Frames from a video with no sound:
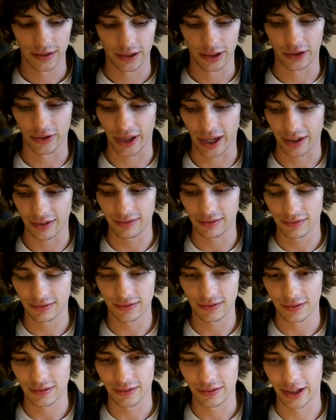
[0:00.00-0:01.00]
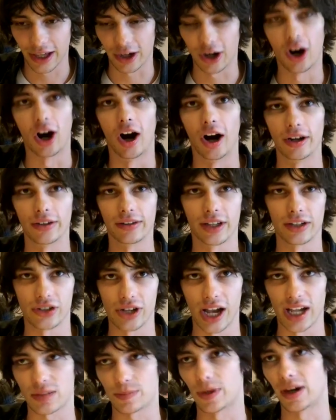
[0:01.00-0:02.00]
you know that that heart that
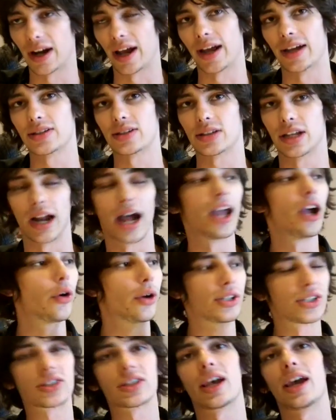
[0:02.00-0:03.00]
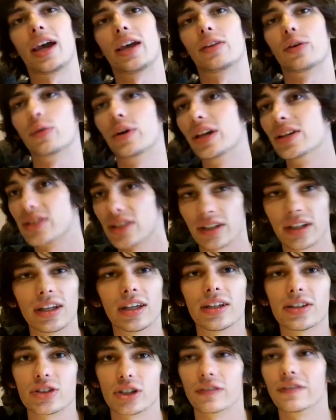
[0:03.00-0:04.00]
Jasper has. And I always say the reason
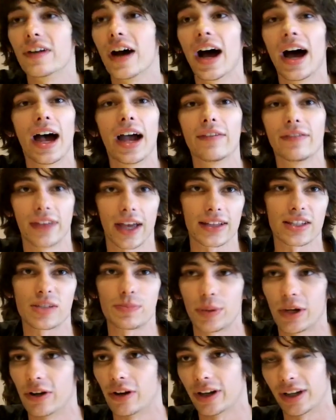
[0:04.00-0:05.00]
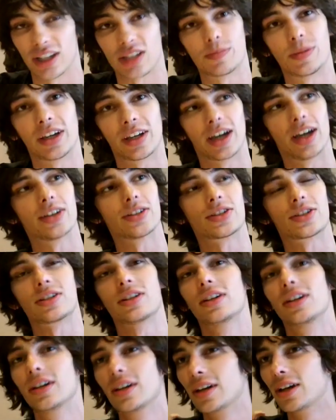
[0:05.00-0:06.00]
he survived that spearing is because
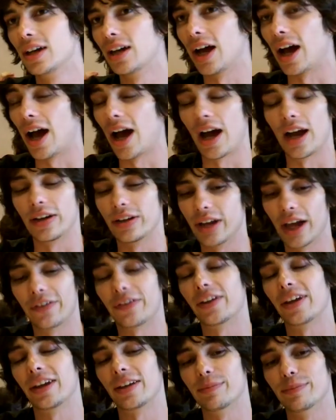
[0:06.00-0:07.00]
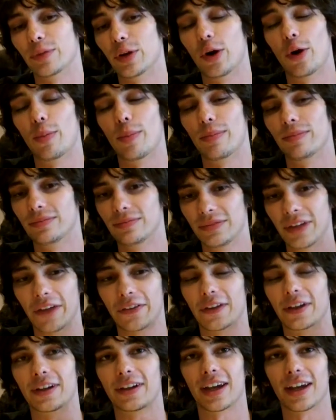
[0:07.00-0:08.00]
uh, nothing no
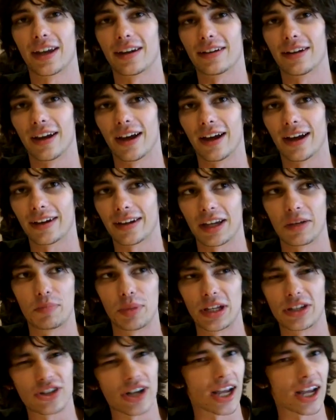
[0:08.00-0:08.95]
nothing can uh, can beat